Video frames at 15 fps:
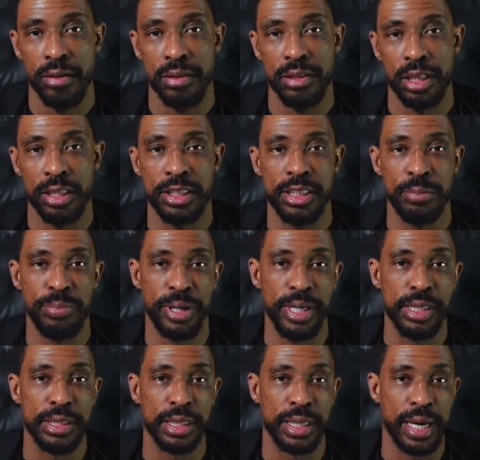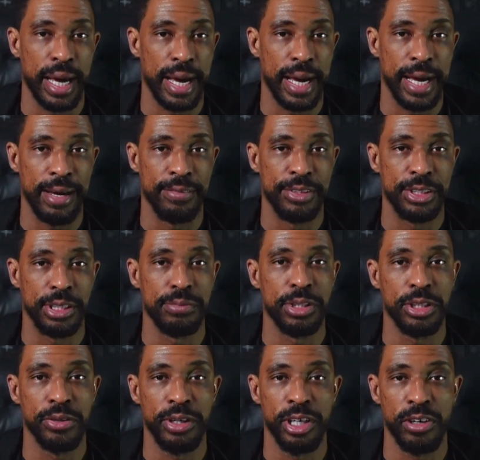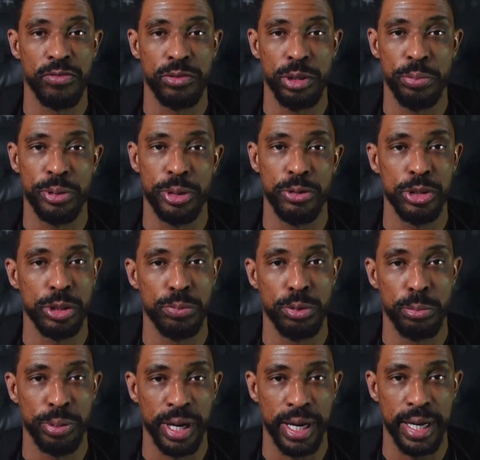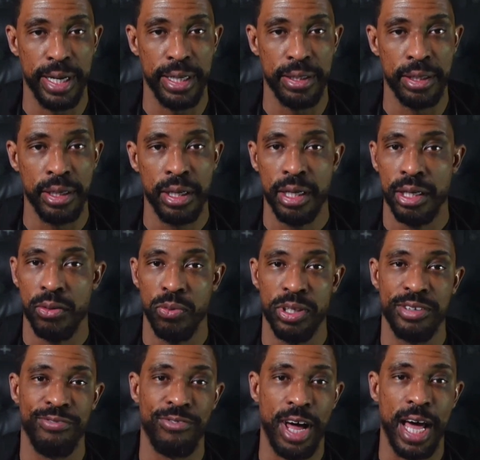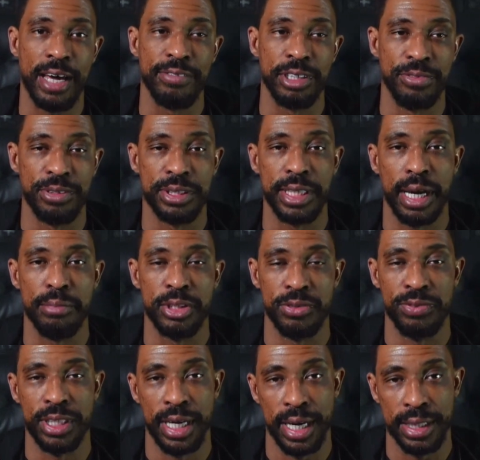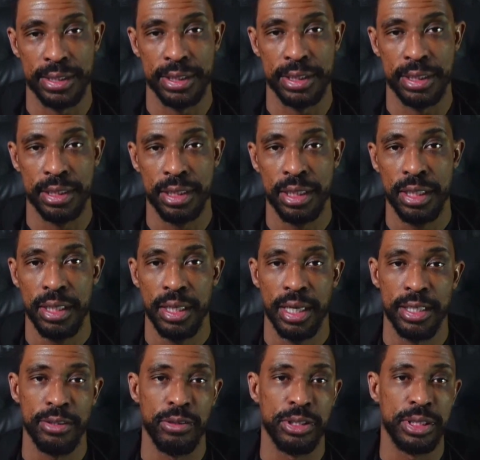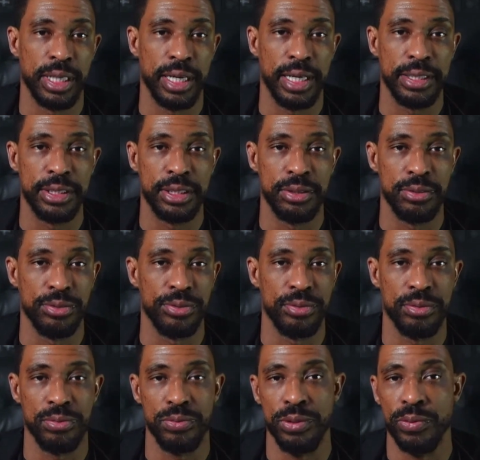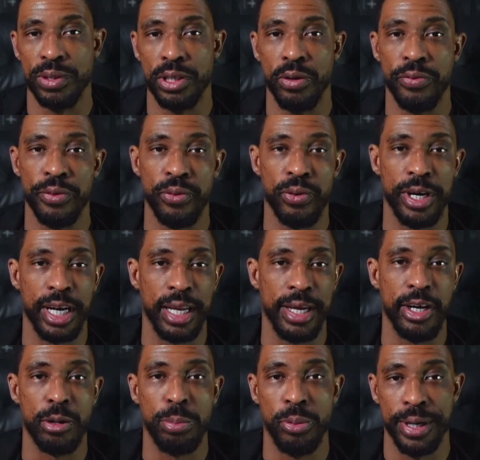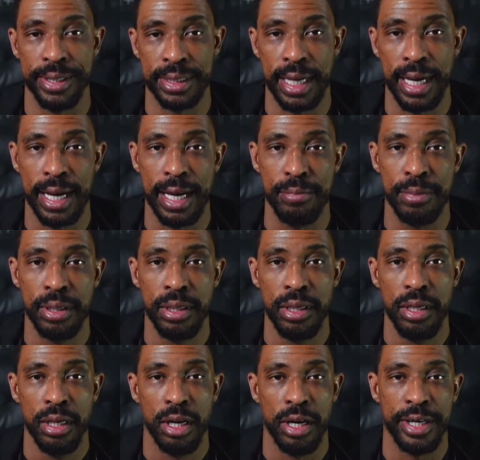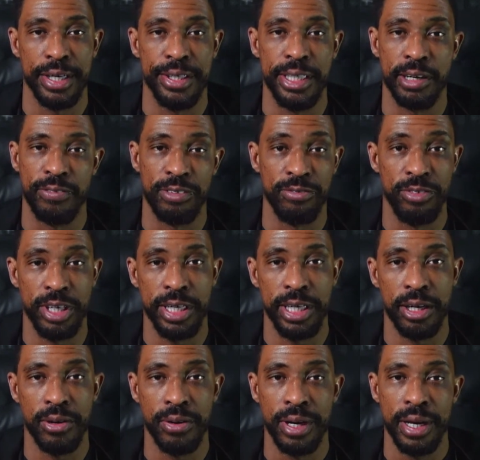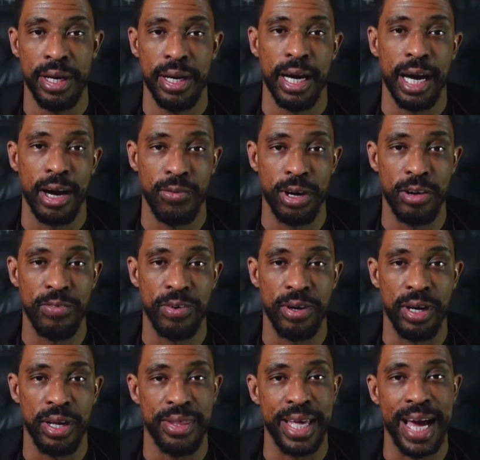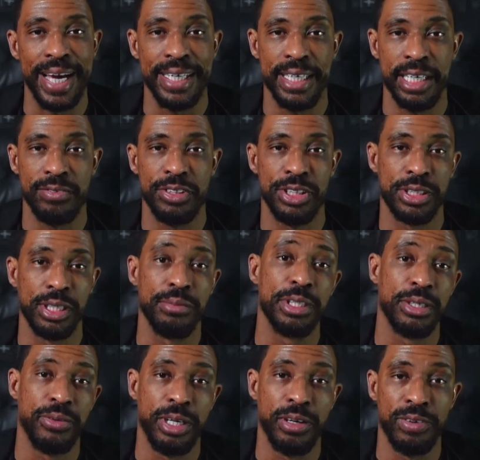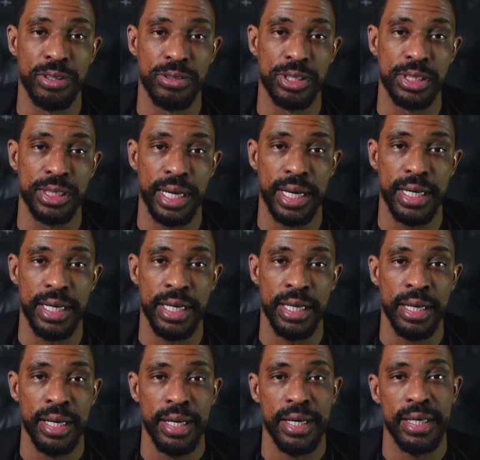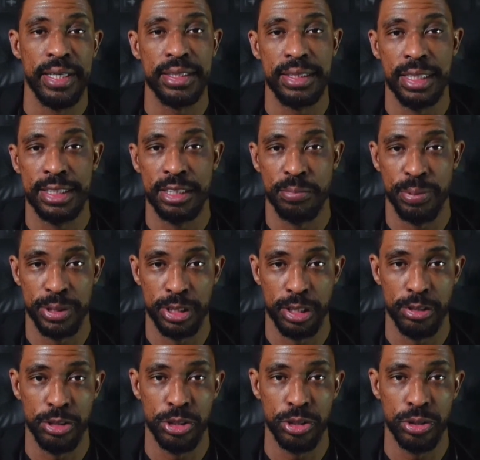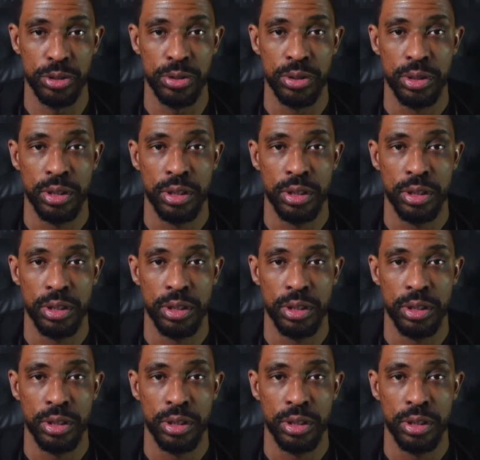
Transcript: does the patient have some degree of reproducible pain with five different types of tests. And those tests we will go through at a later point in time on a different video. However, that gives some degree of understanding is this a potential